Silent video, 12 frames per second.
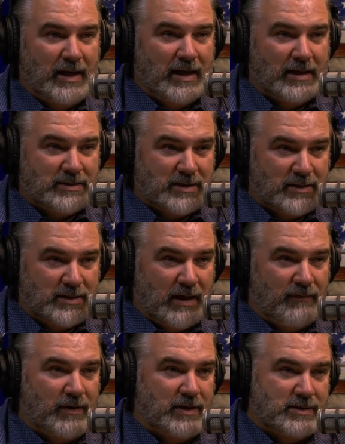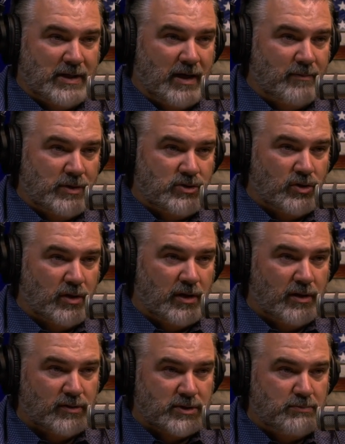It's a definite time that you're going to
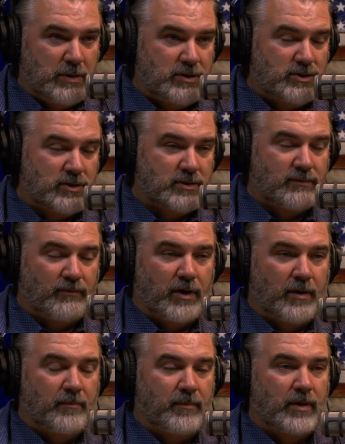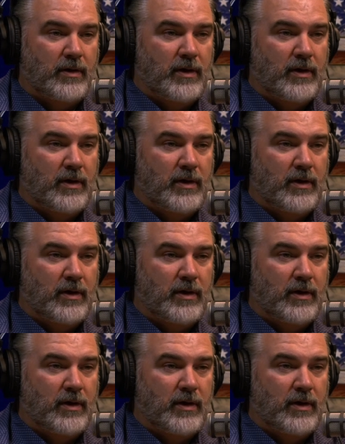hear speeches from,